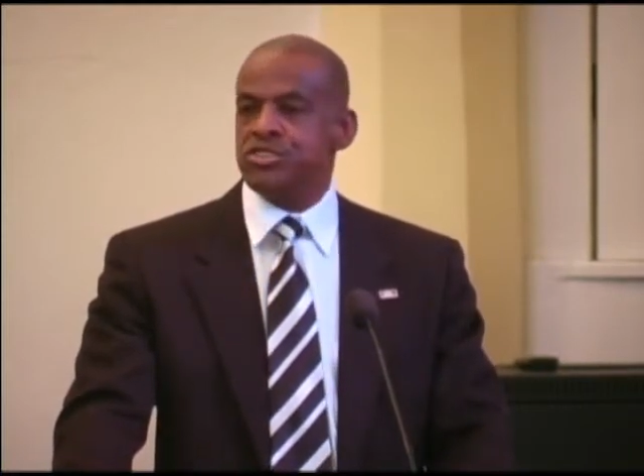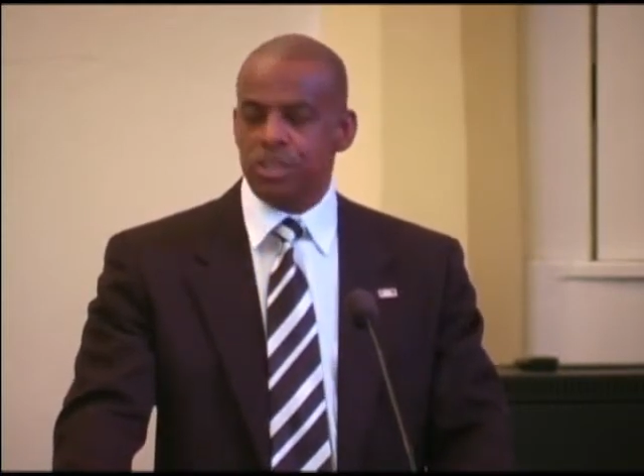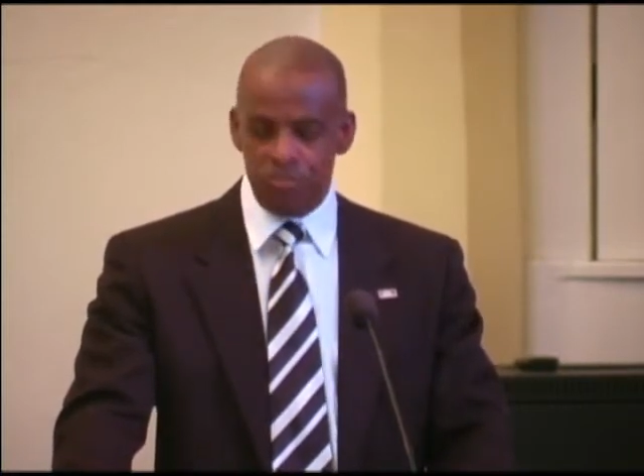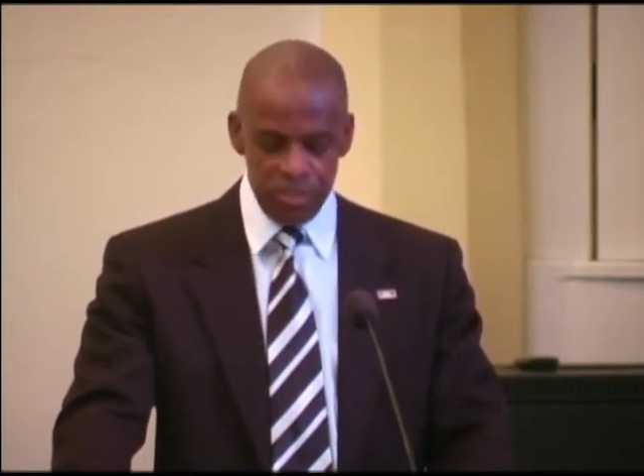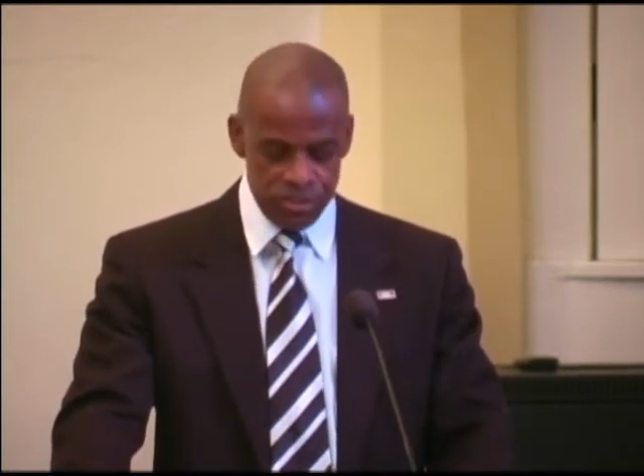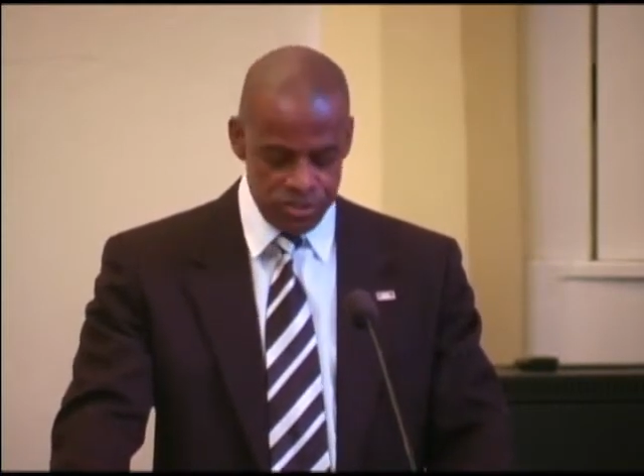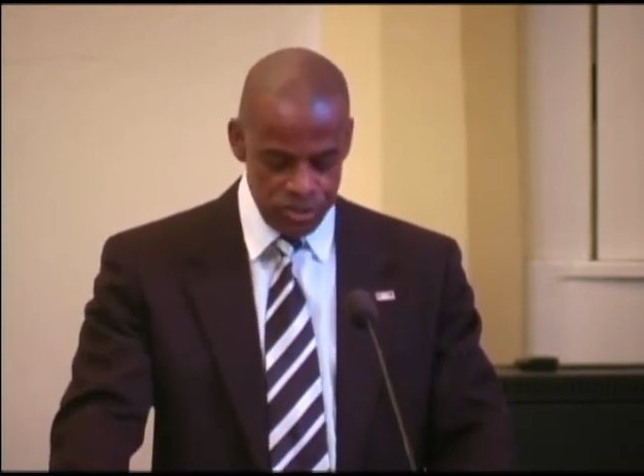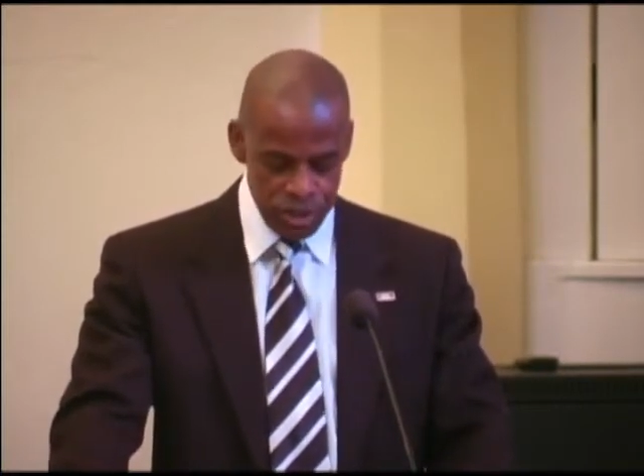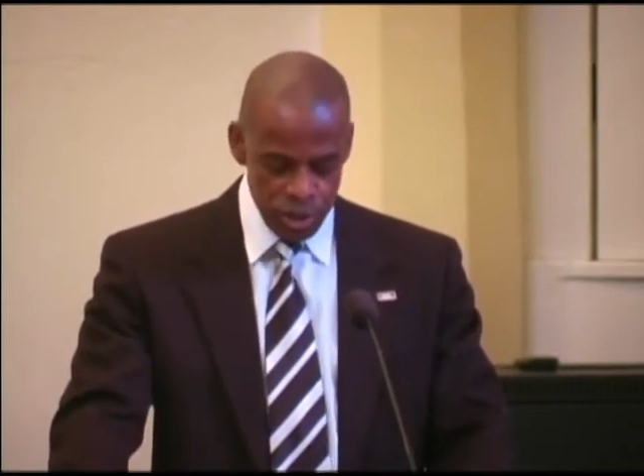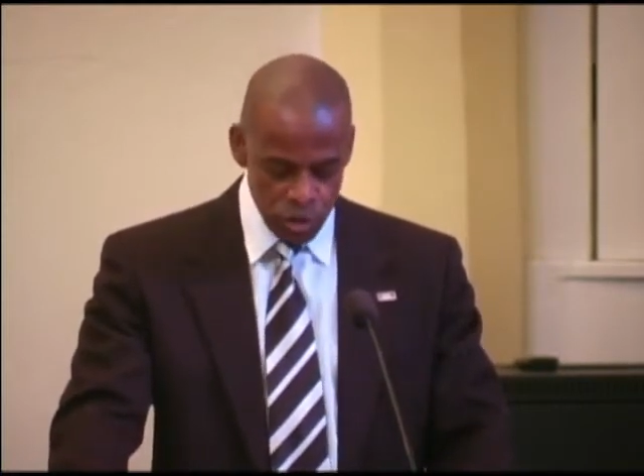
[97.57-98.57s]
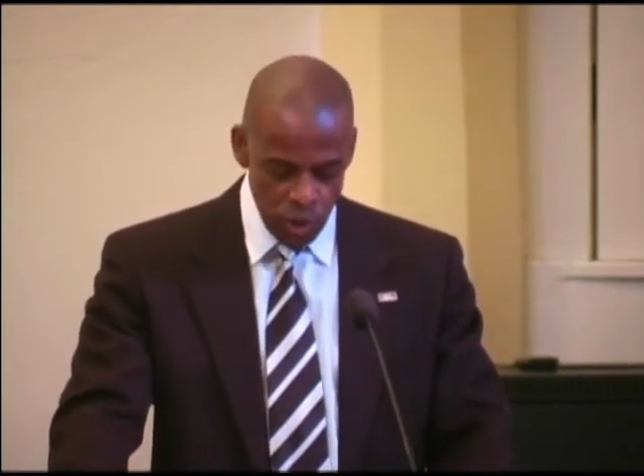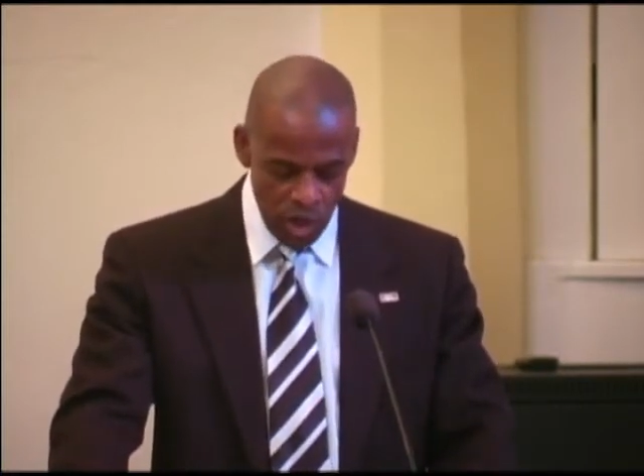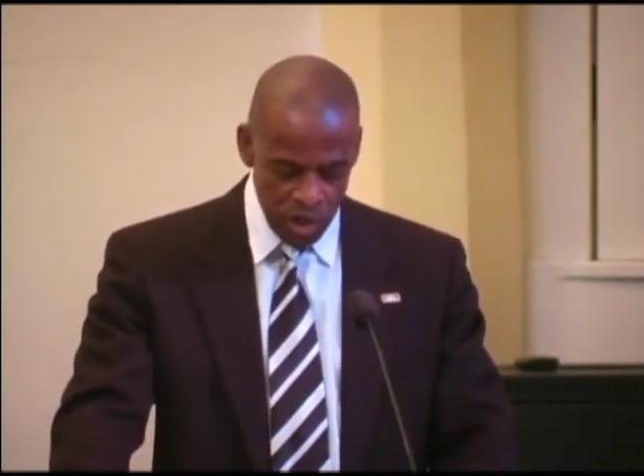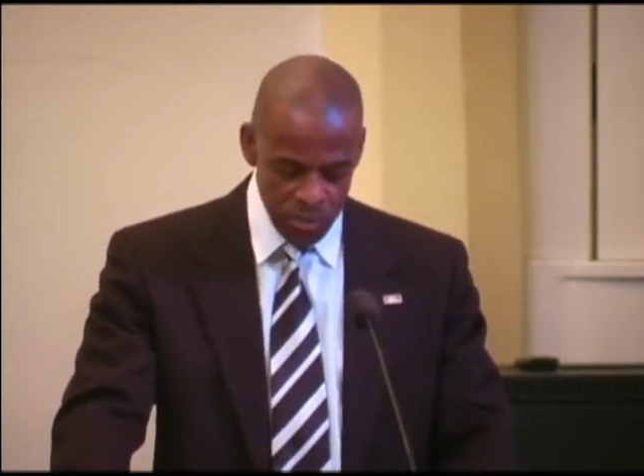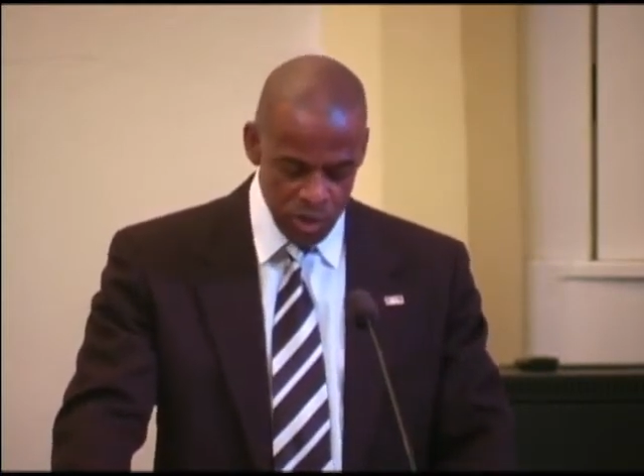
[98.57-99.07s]
service to
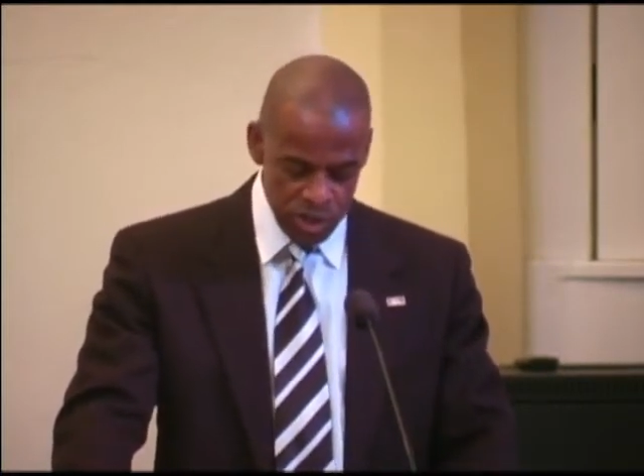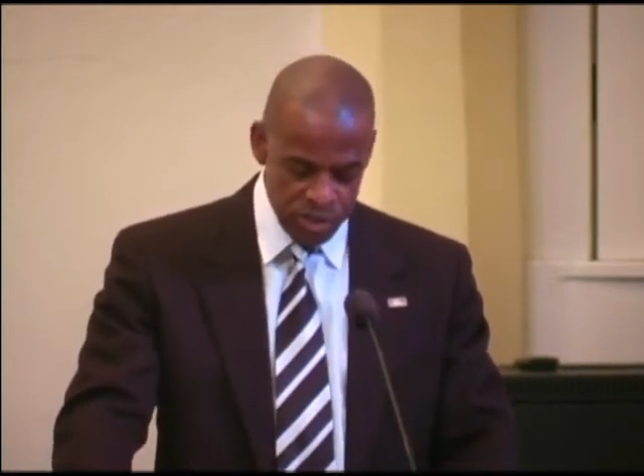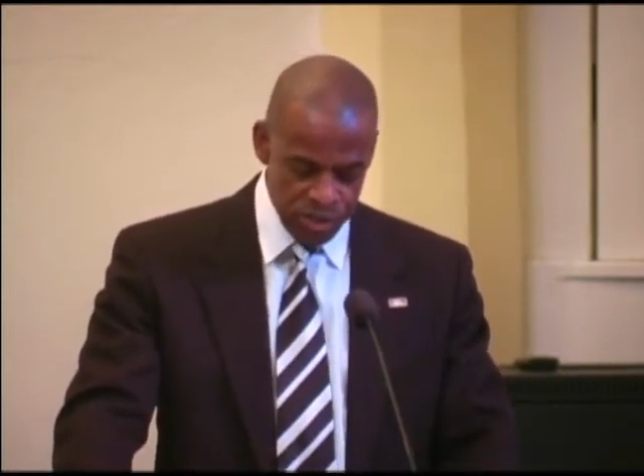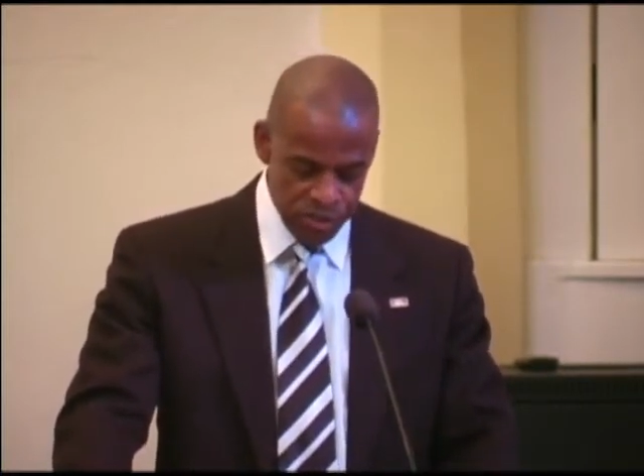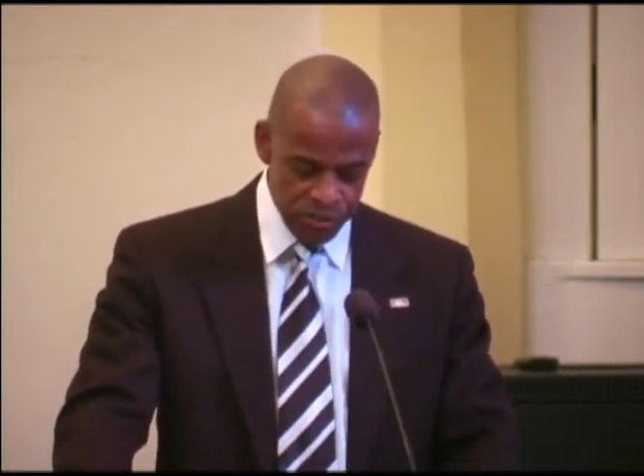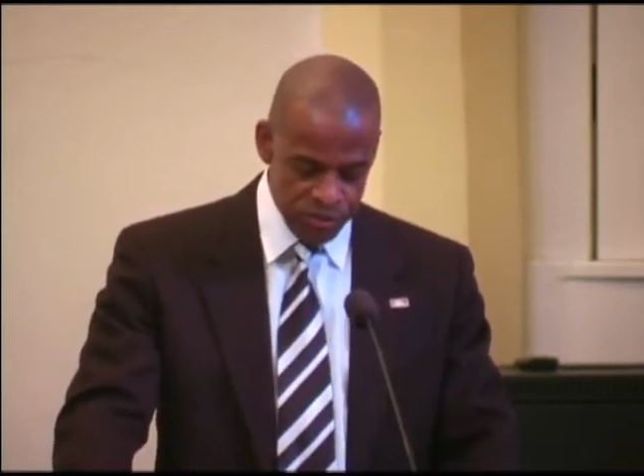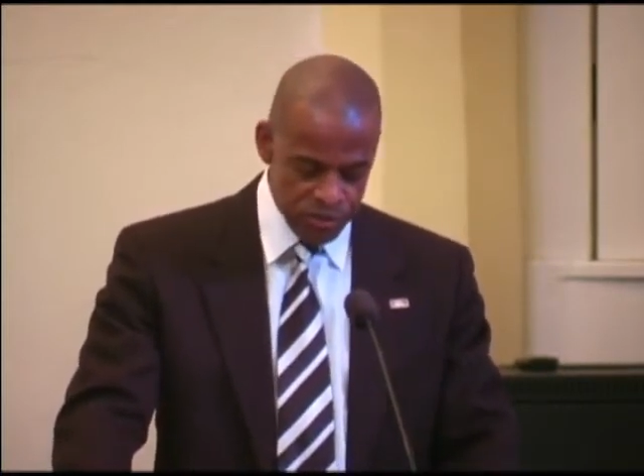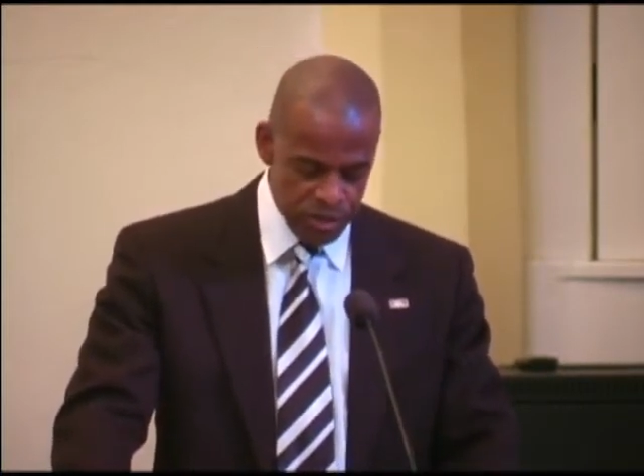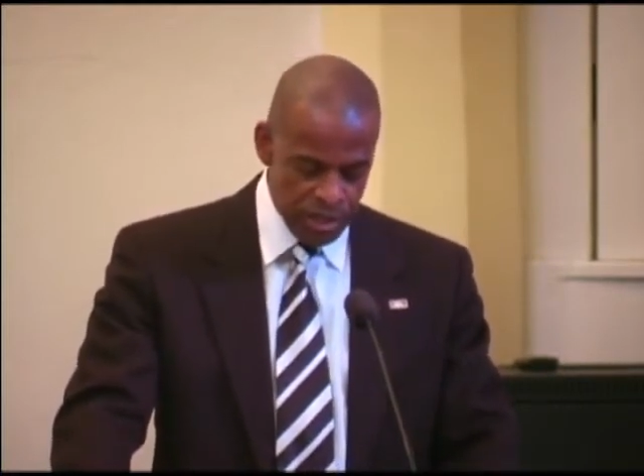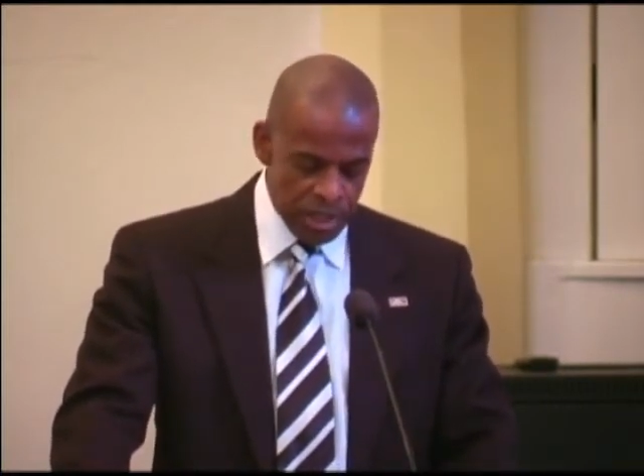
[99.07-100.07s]
our communities.